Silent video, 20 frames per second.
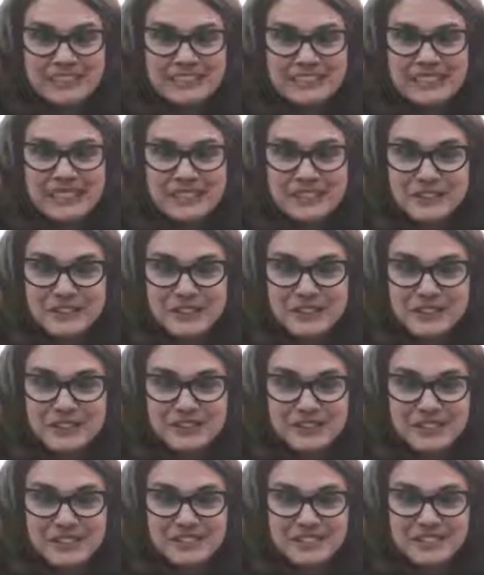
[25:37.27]
Letters
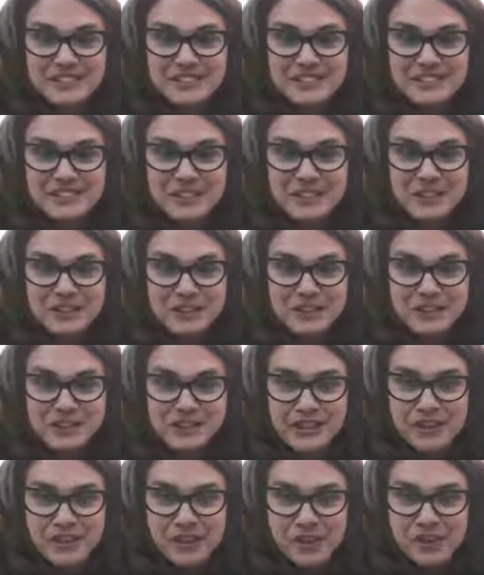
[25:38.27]
to residents in
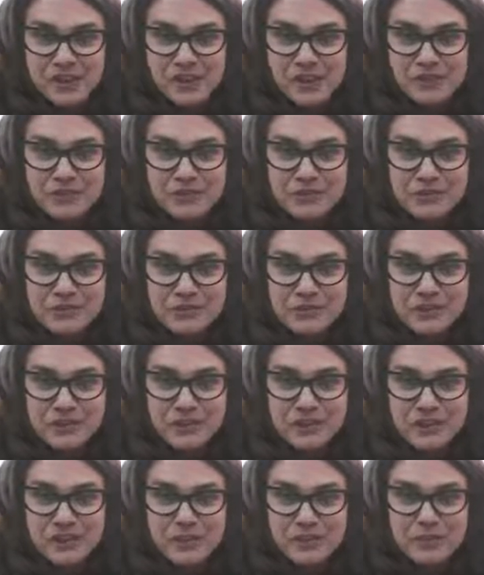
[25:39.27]
nursing homes,
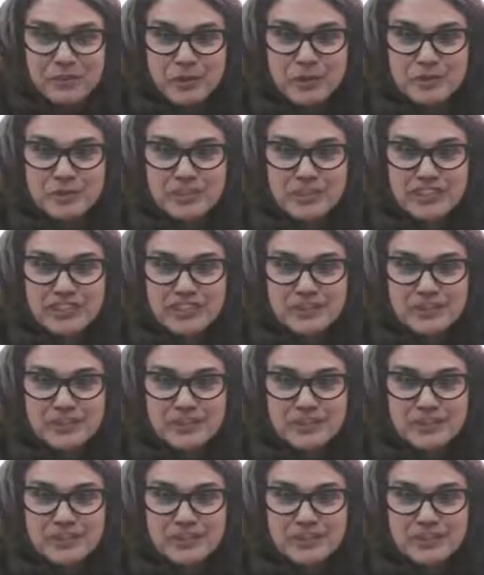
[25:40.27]
posting